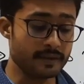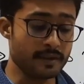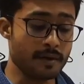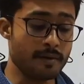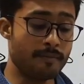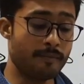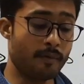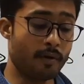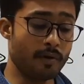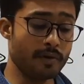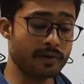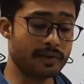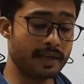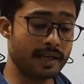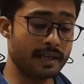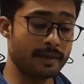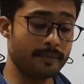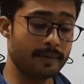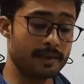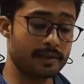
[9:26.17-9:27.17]
Most
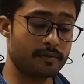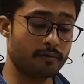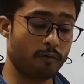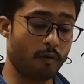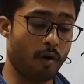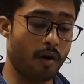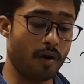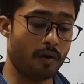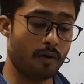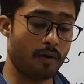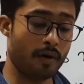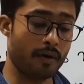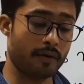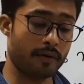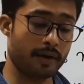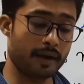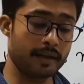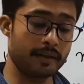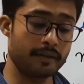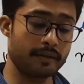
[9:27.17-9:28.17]
animals walk or
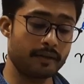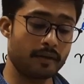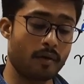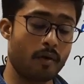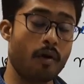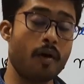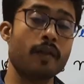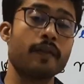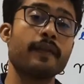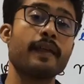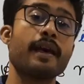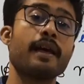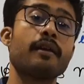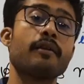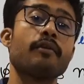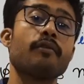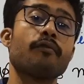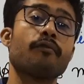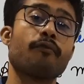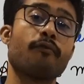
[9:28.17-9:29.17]
run on
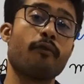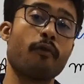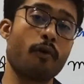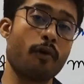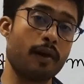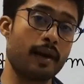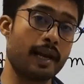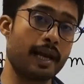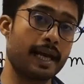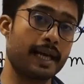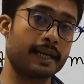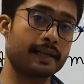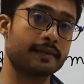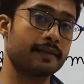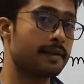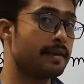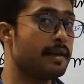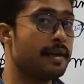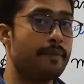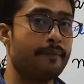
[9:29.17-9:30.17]
their four legs.
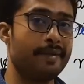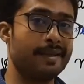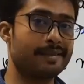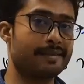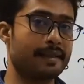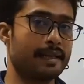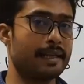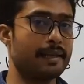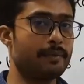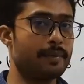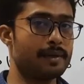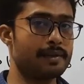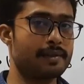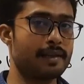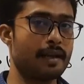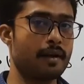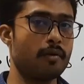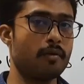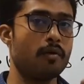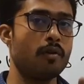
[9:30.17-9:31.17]
Means animals
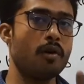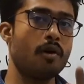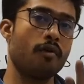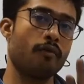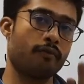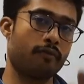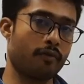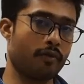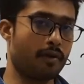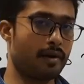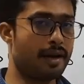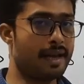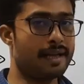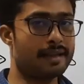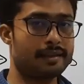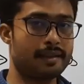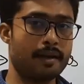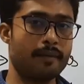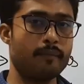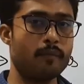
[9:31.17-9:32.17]
have four
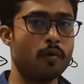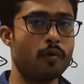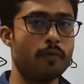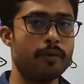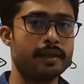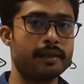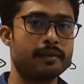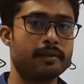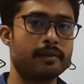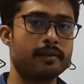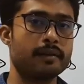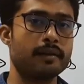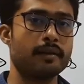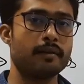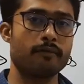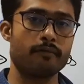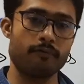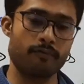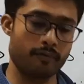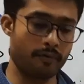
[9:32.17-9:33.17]
legs, they move with
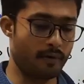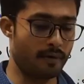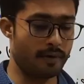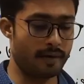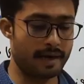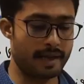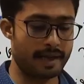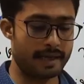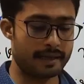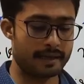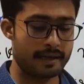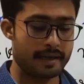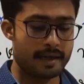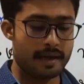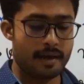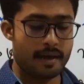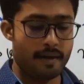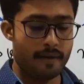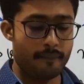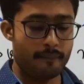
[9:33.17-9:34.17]
four legs.
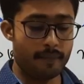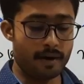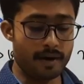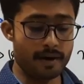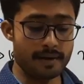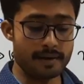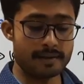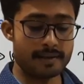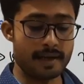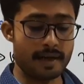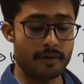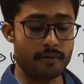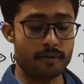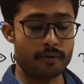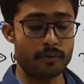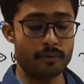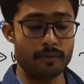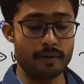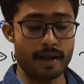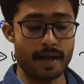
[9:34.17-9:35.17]
Birds have
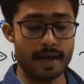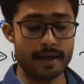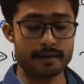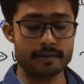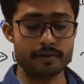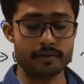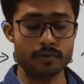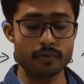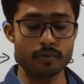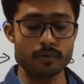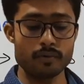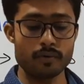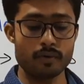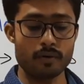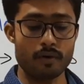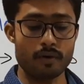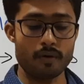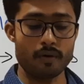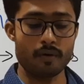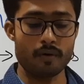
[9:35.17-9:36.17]
two legs to